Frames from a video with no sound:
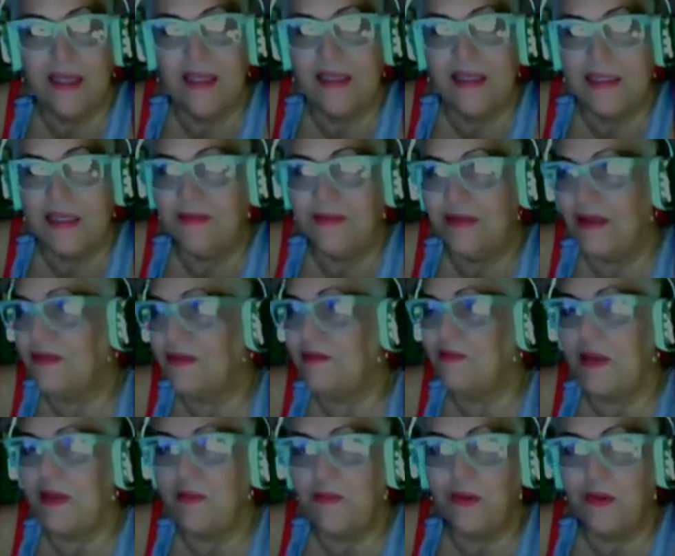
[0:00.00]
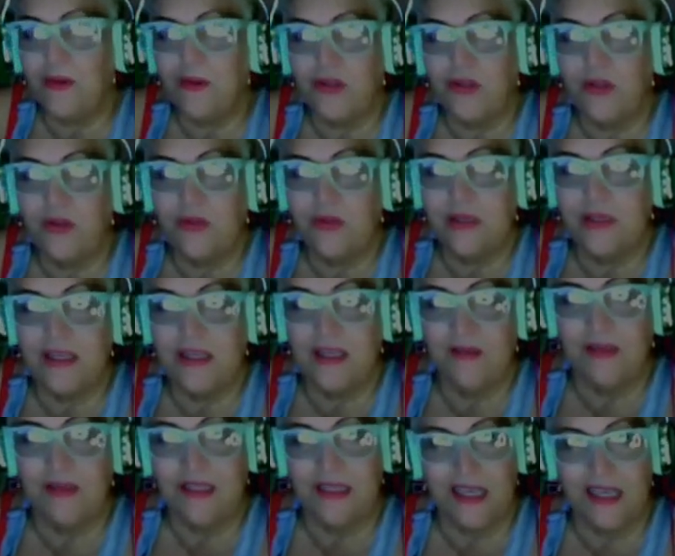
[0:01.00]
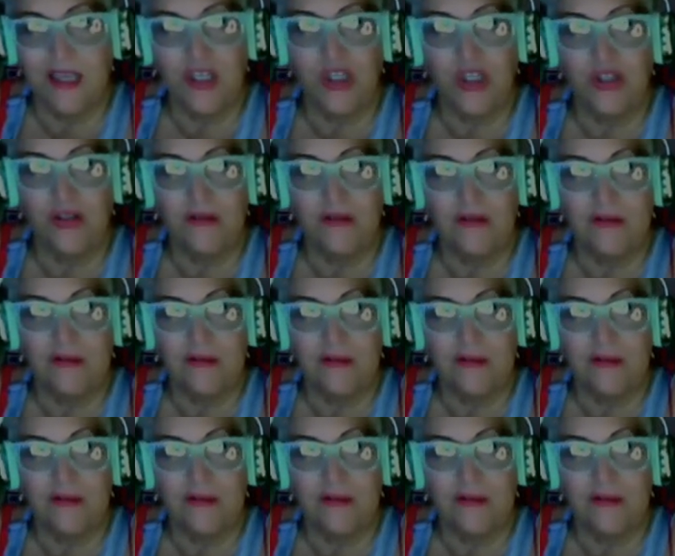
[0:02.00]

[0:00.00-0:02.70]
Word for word: Sometimes people do these imitation